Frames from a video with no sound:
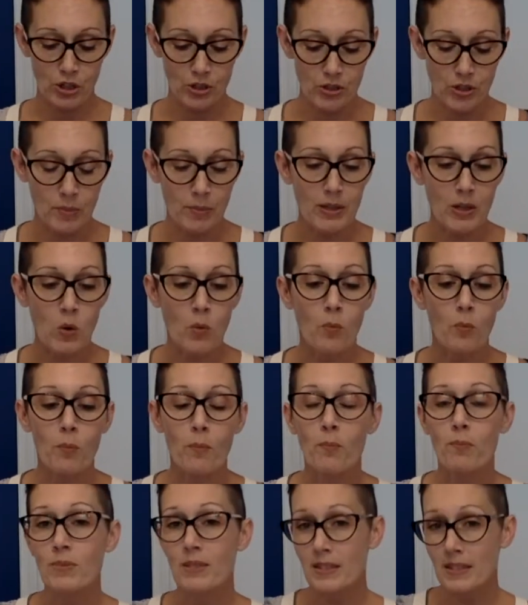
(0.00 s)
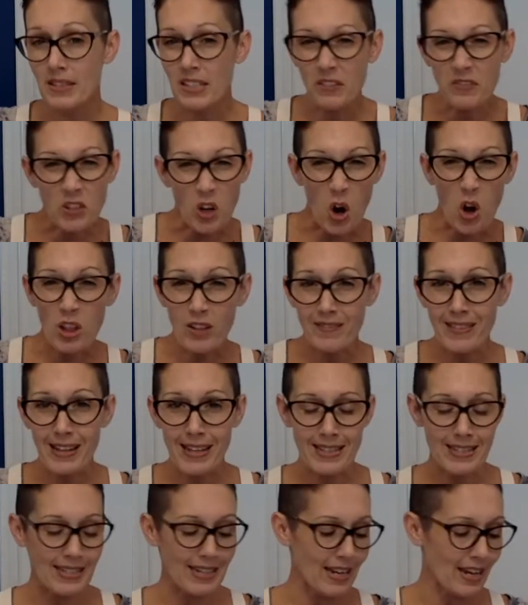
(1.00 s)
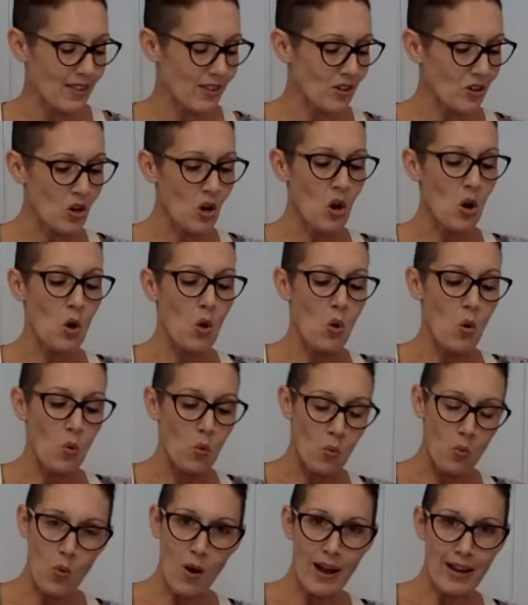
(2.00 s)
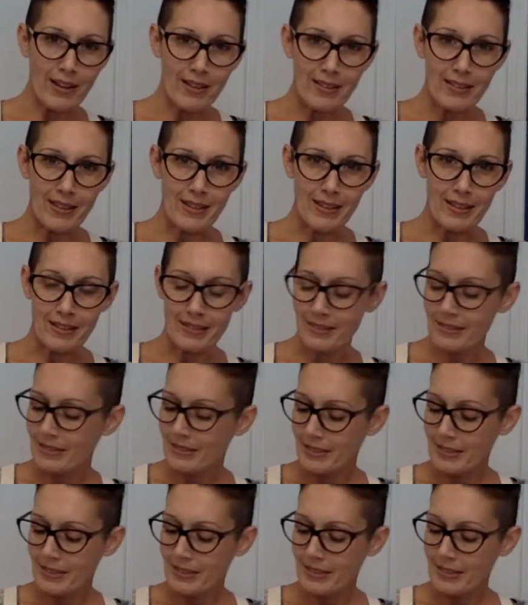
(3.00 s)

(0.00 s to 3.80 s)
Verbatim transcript: So I'm going to sift all of that together while the